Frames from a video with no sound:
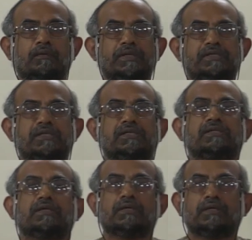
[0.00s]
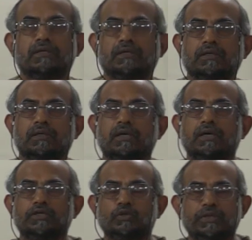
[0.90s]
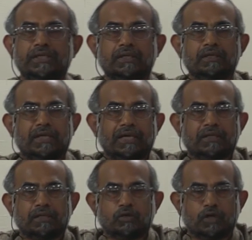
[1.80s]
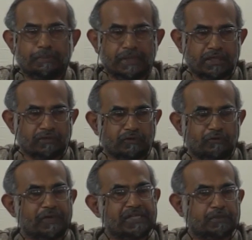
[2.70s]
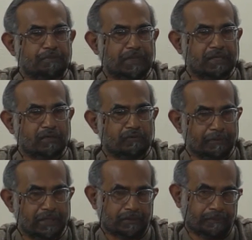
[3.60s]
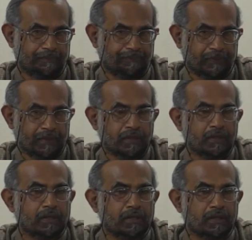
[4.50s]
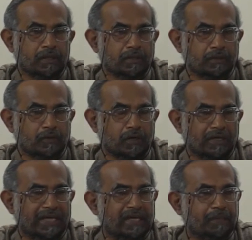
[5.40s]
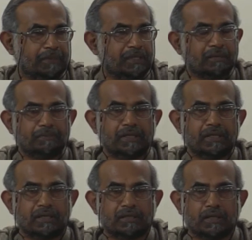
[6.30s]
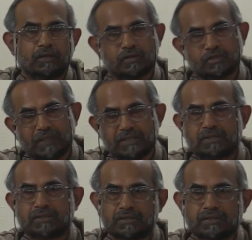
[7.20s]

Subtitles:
which is a union and a cooperative of waste picker women called KKPKP and Swachh.